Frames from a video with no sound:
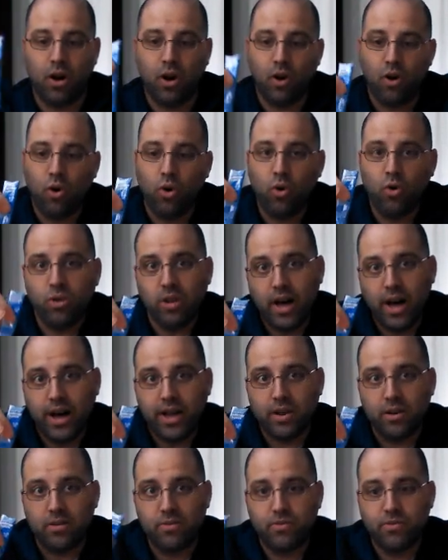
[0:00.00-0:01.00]
a whole
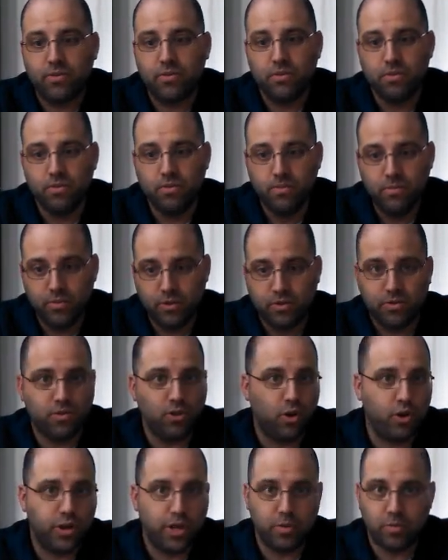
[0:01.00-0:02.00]
lot of
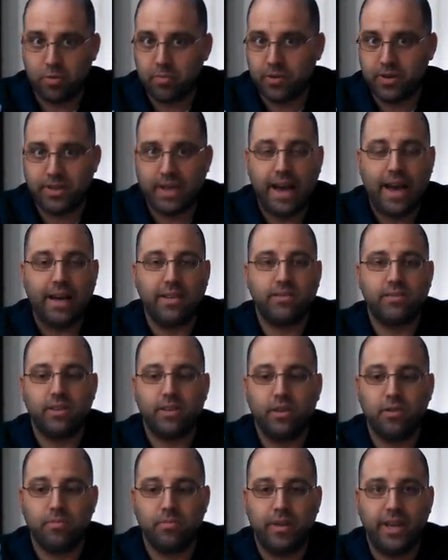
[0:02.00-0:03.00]
sodium or
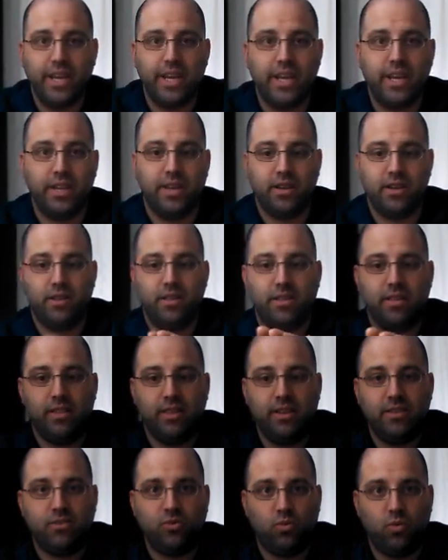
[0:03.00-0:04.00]
potassium in
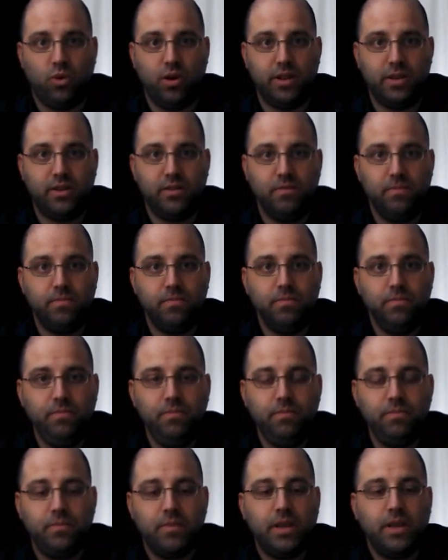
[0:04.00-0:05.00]
this one
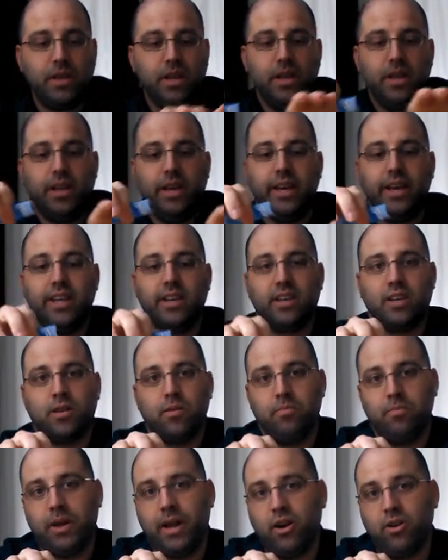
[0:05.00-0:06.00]
in
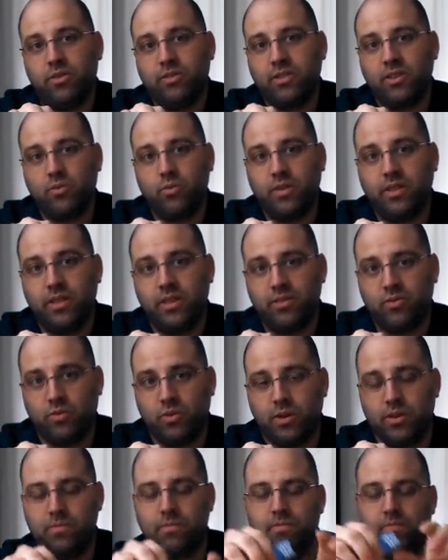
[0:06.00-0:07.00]
comparison with this
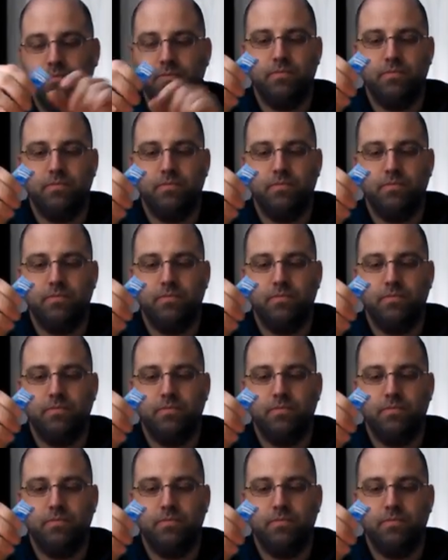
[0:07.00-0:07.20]
one.